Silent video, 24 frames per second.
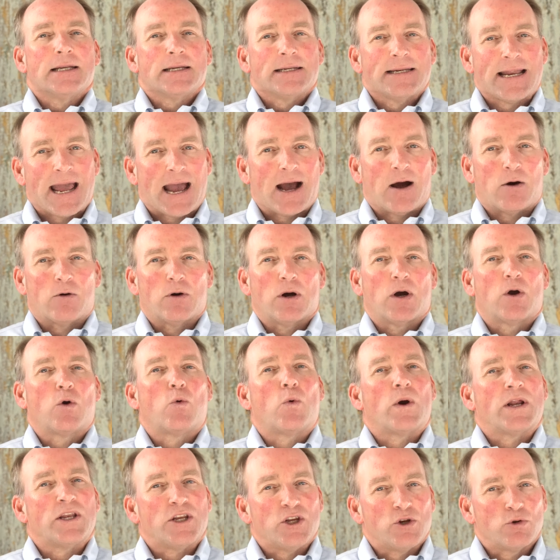Now,
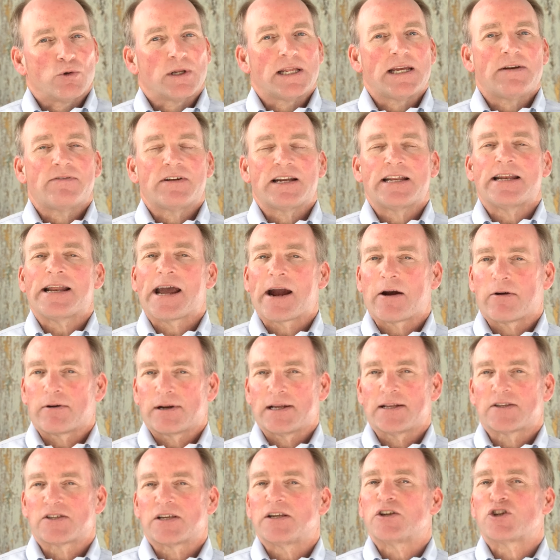when you leave an
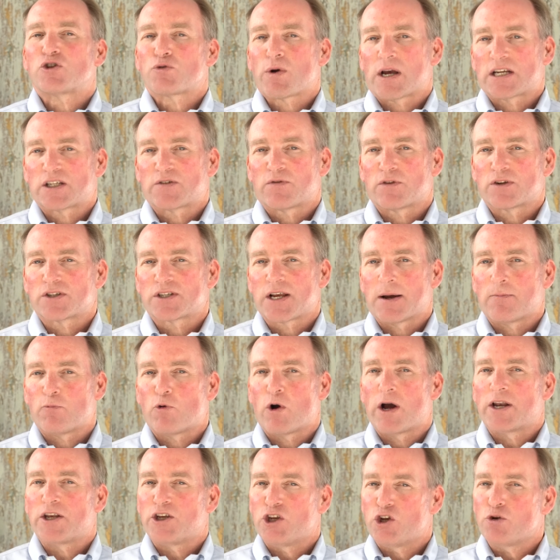inheritance in trust for
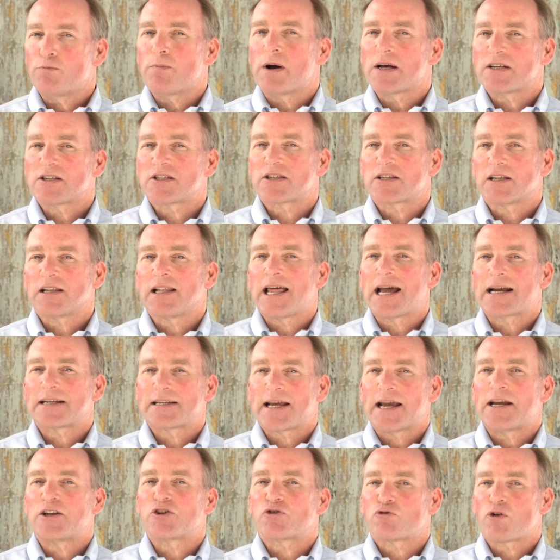someone, you must
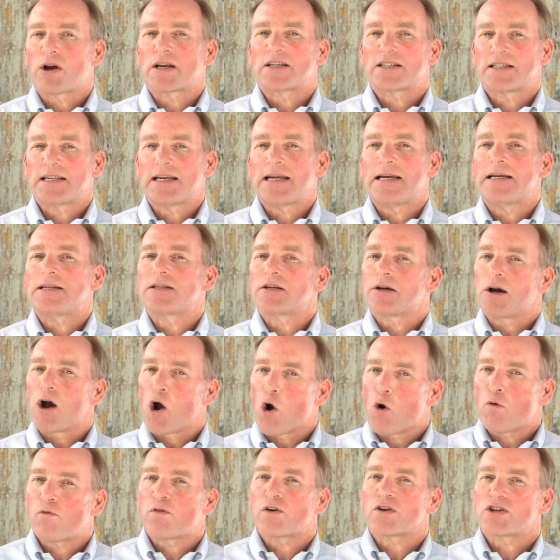select a trustee to
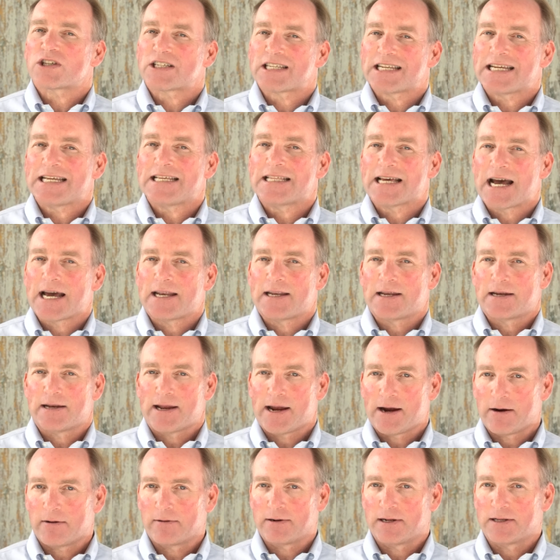oversee that
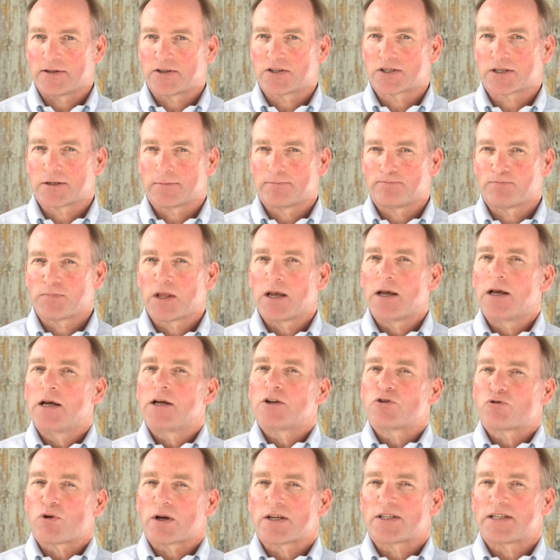inheritance.
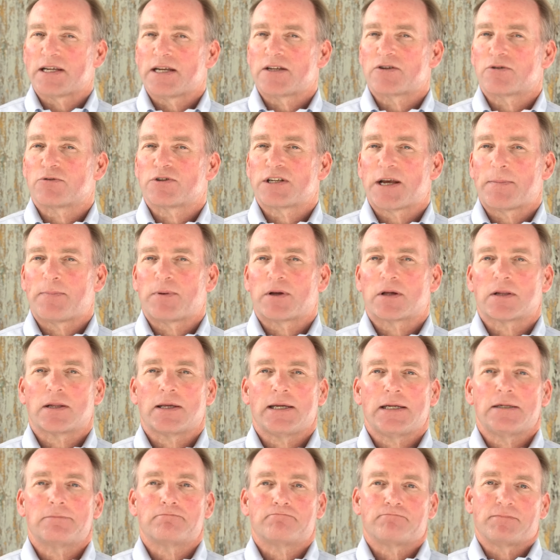Trustees are
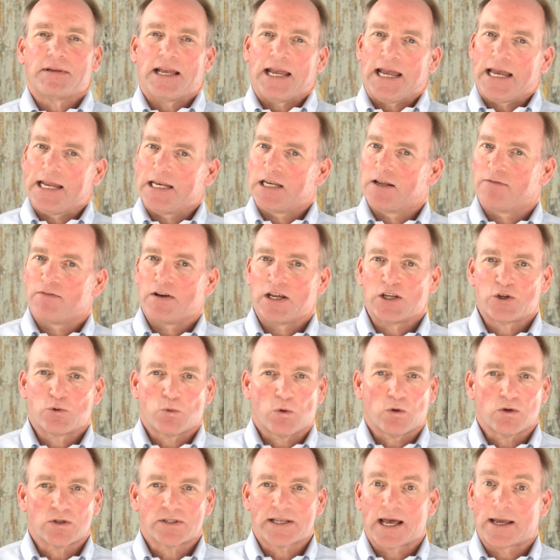typically
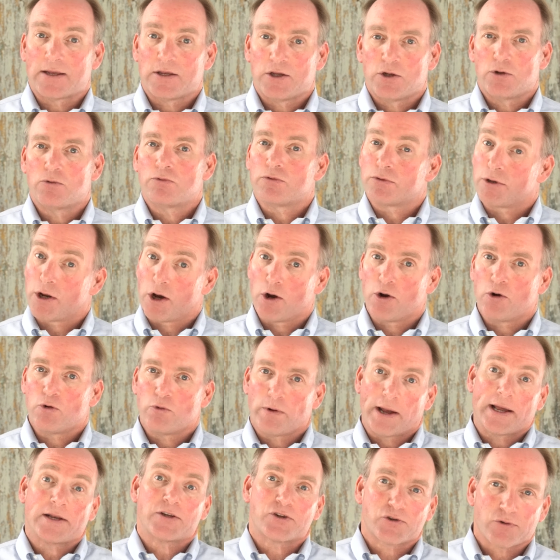individuals that you
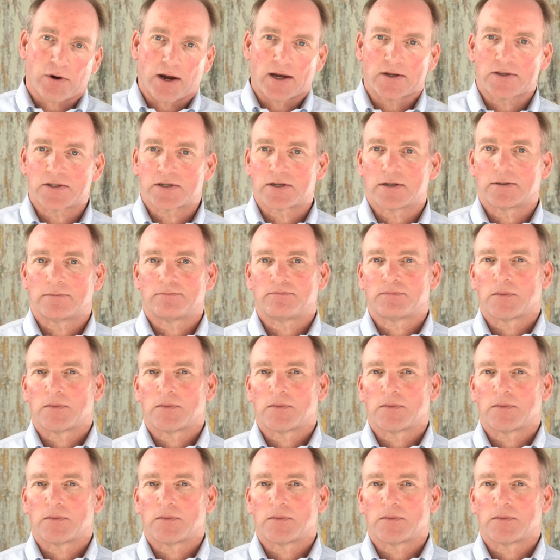know and trust,